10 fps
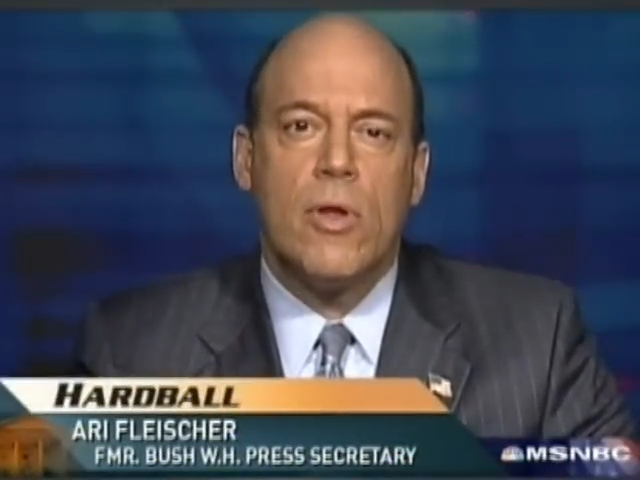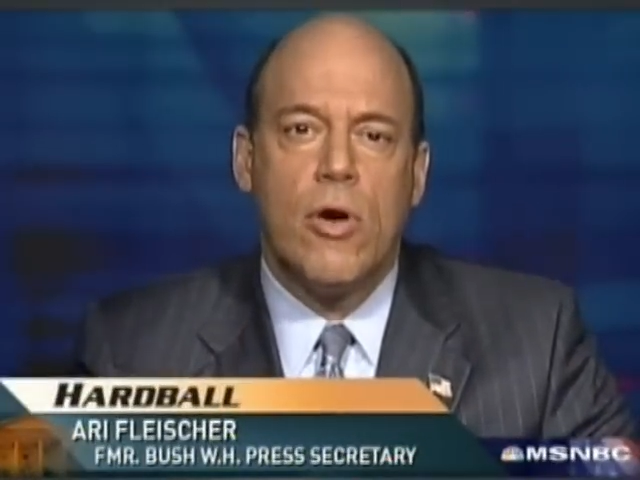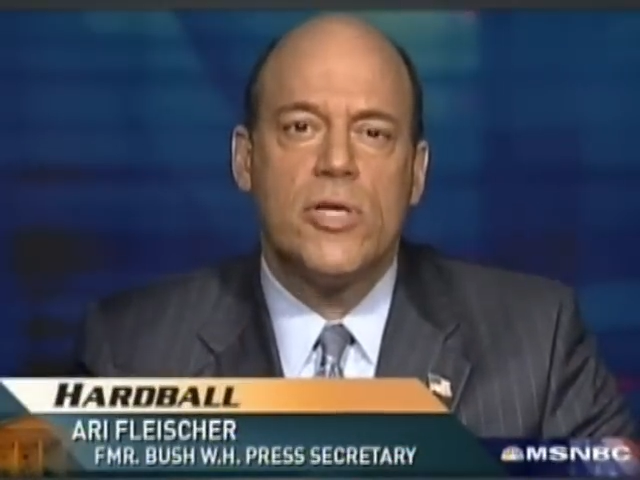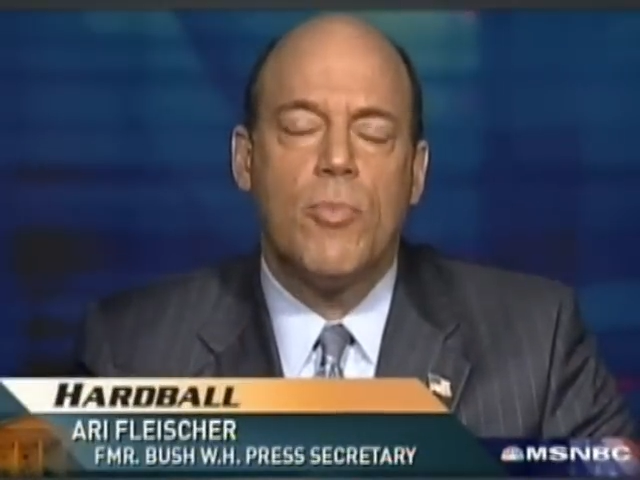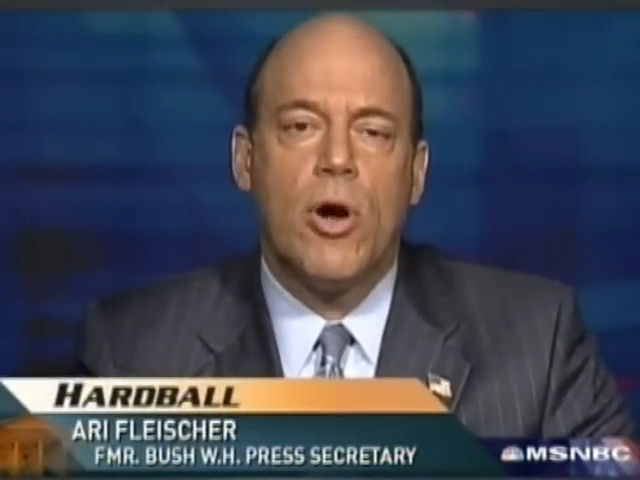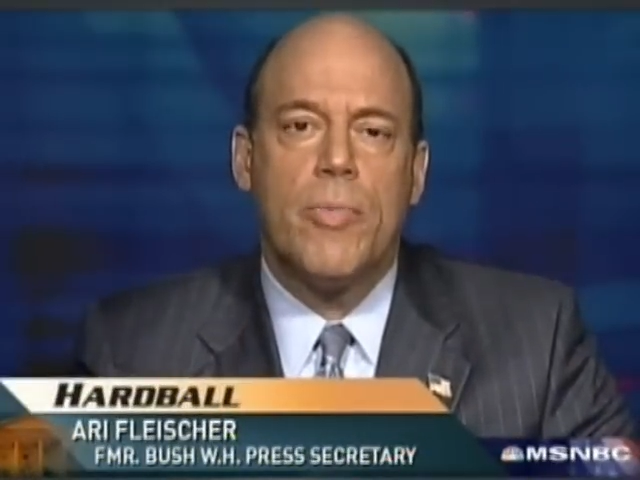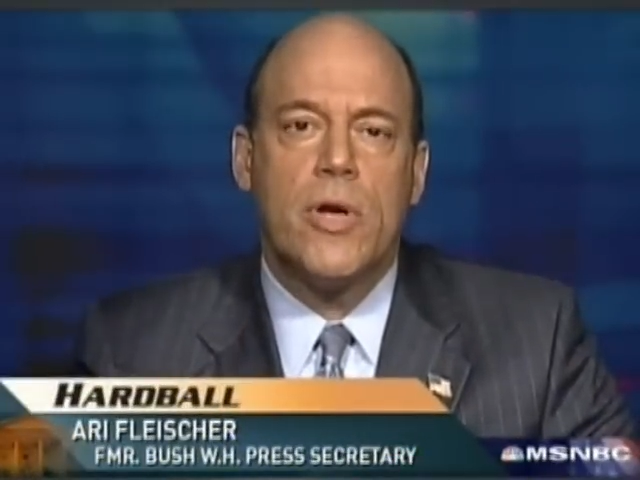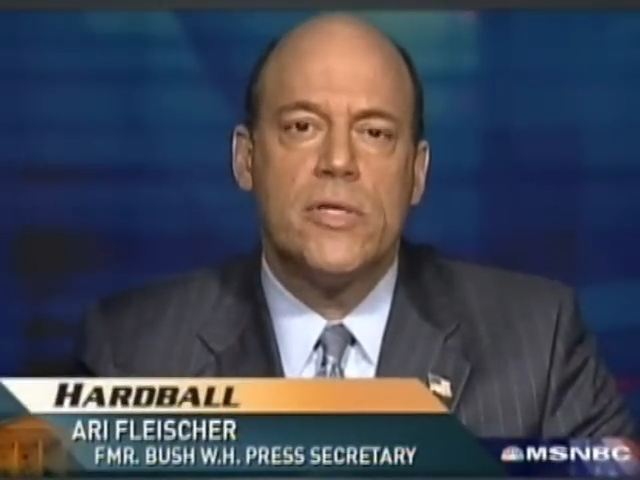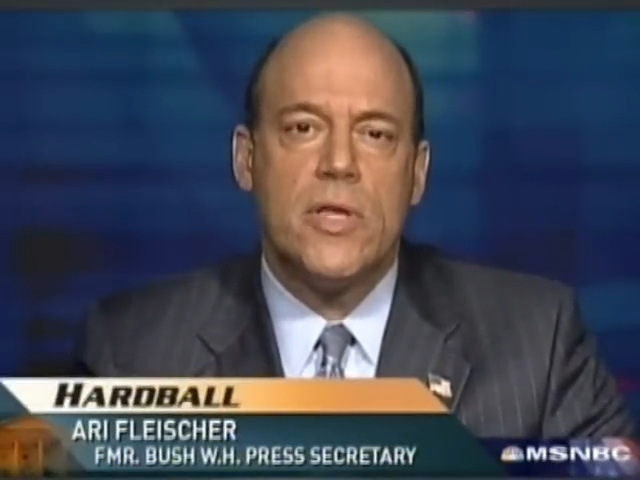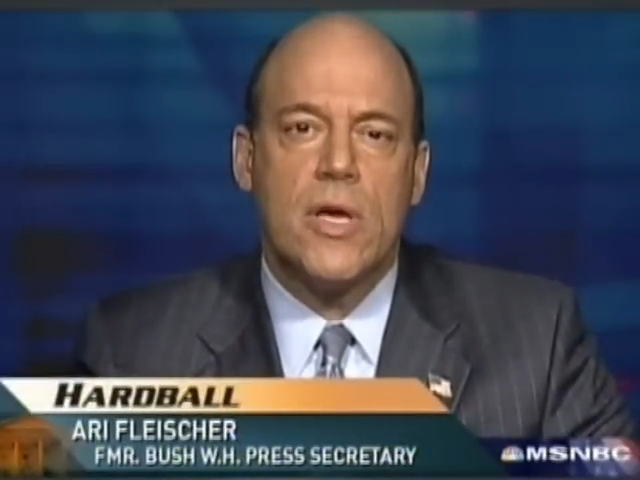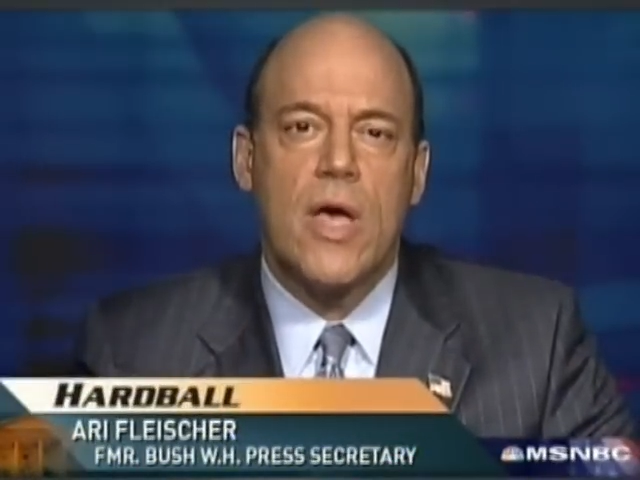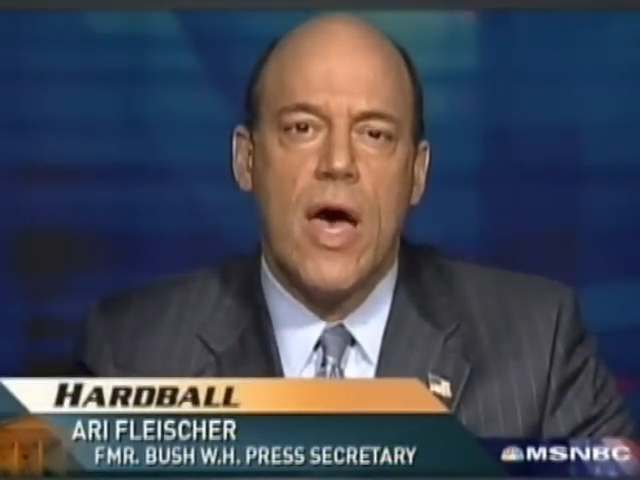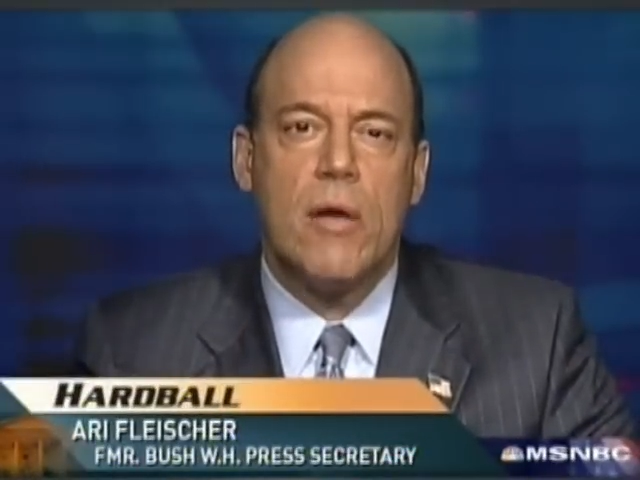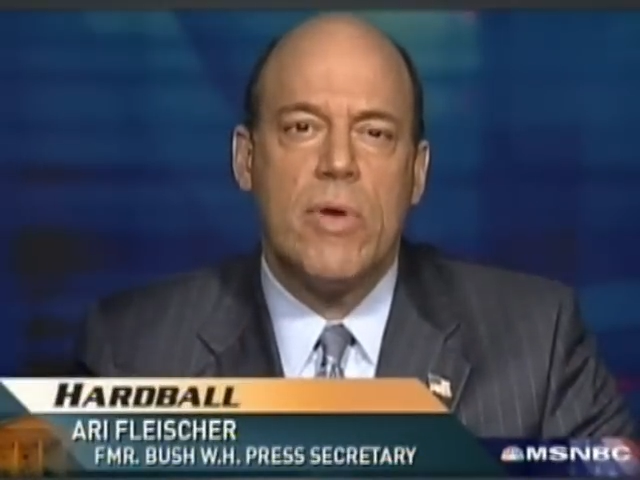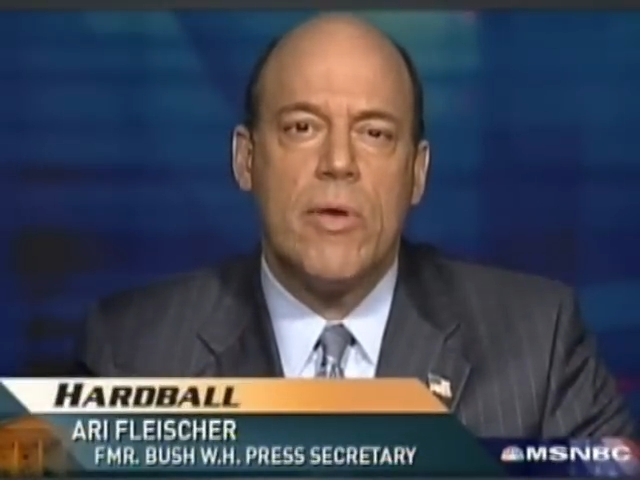in large part because of the
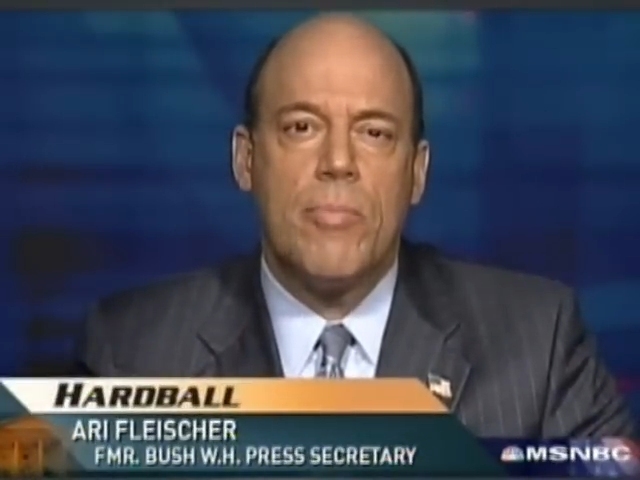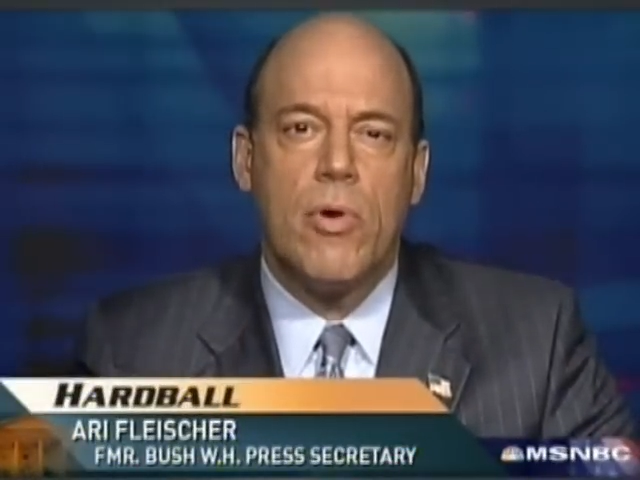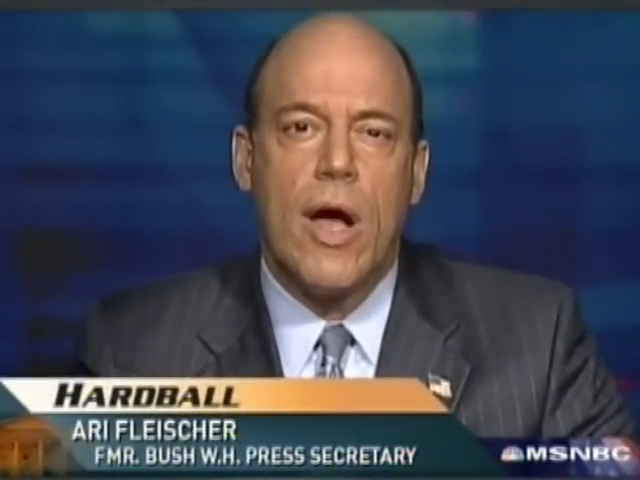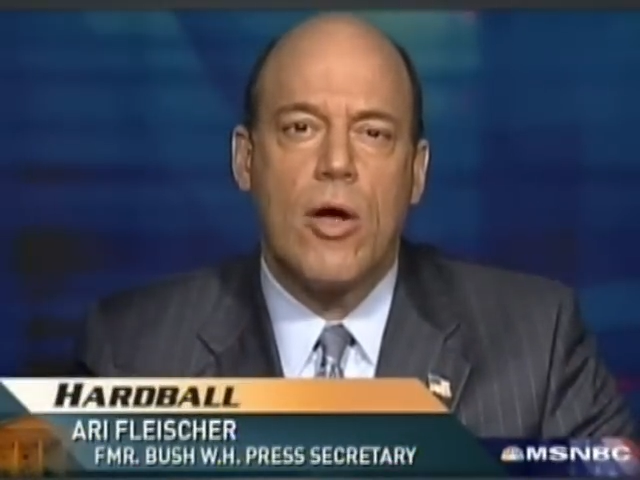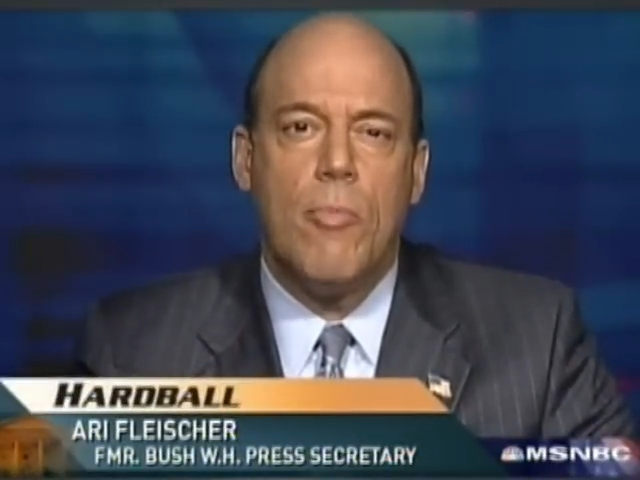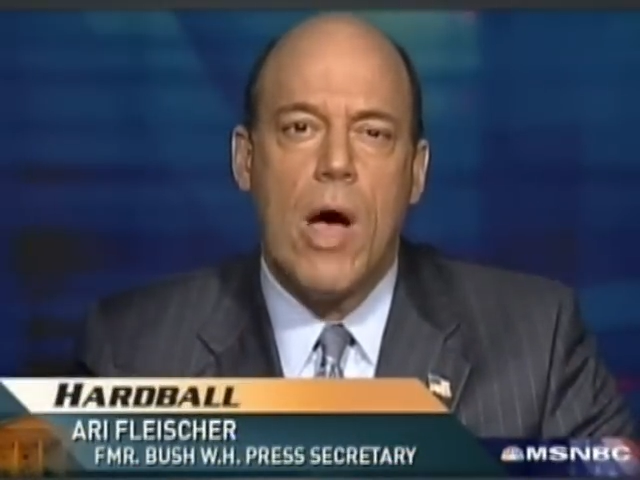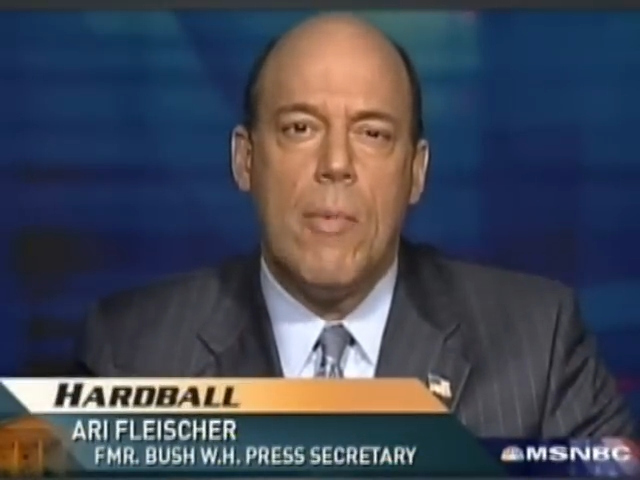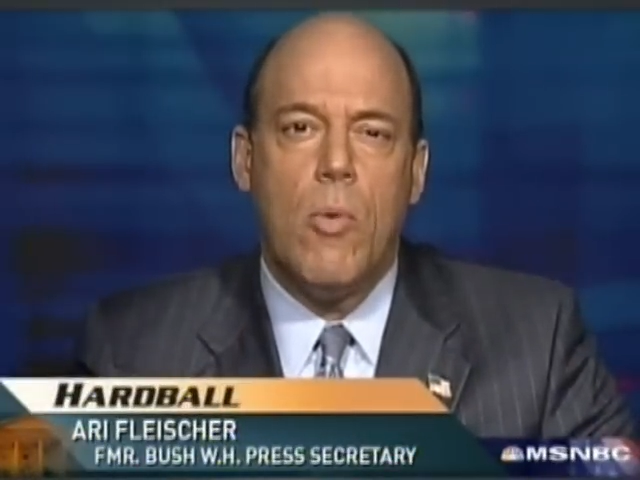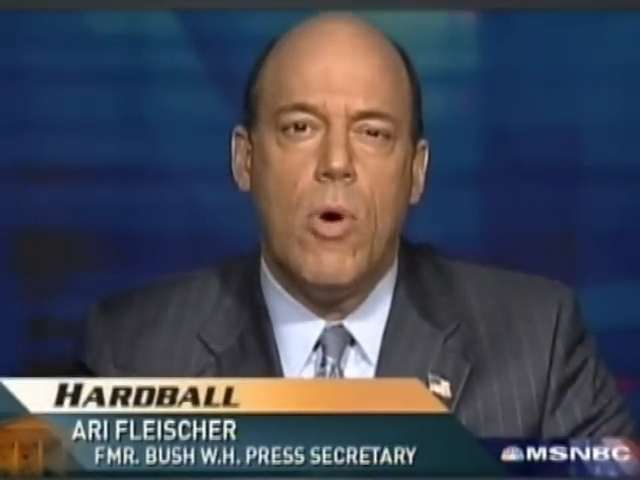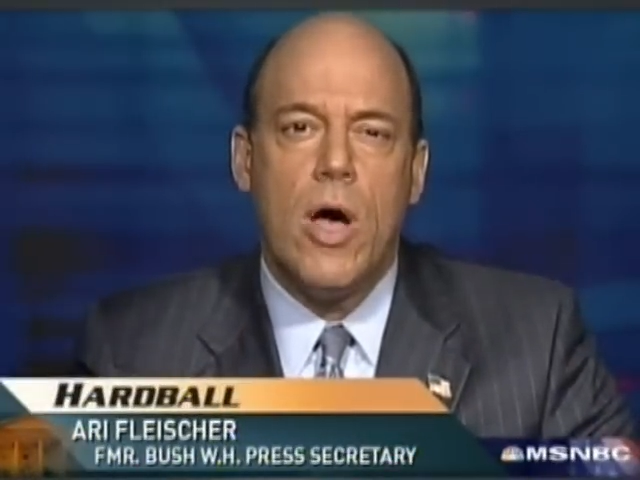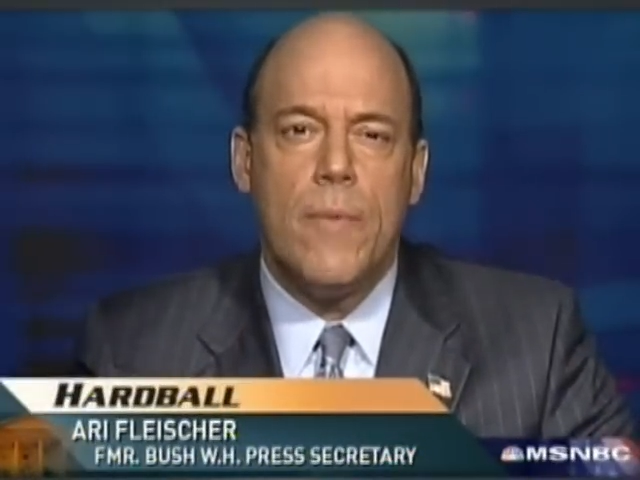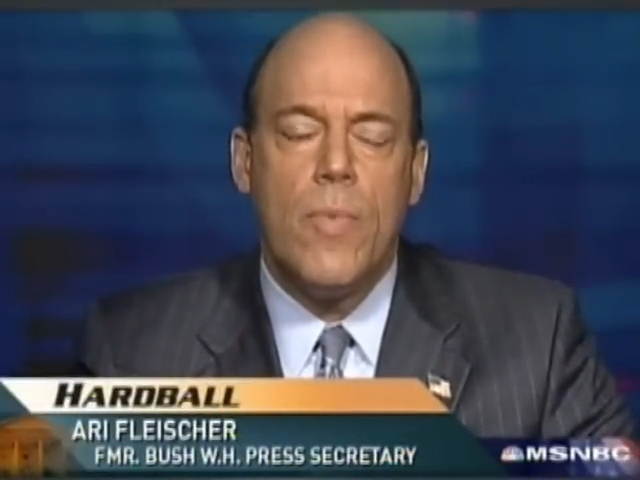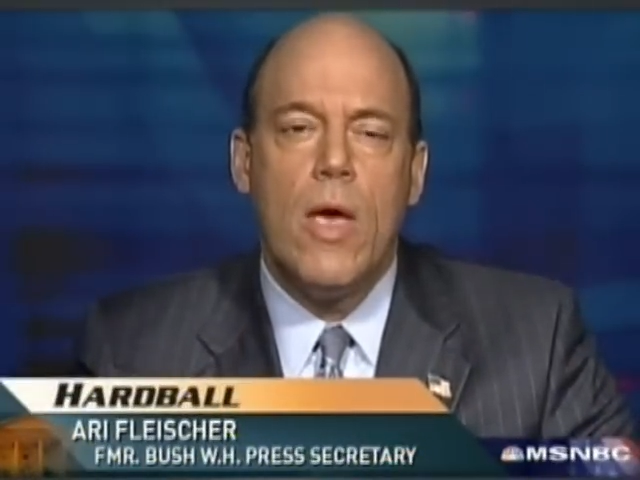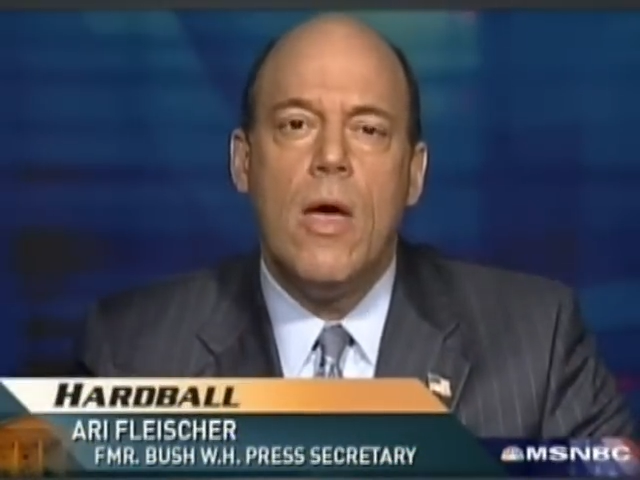economy that Barack Obama won.